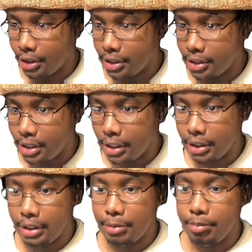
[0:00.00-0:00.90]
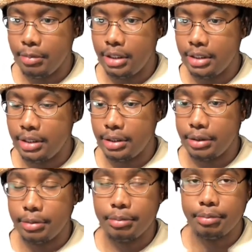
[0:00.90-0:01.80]
solid mid
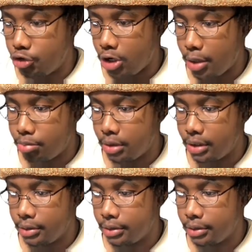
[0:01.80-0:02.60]
tier. Droplet,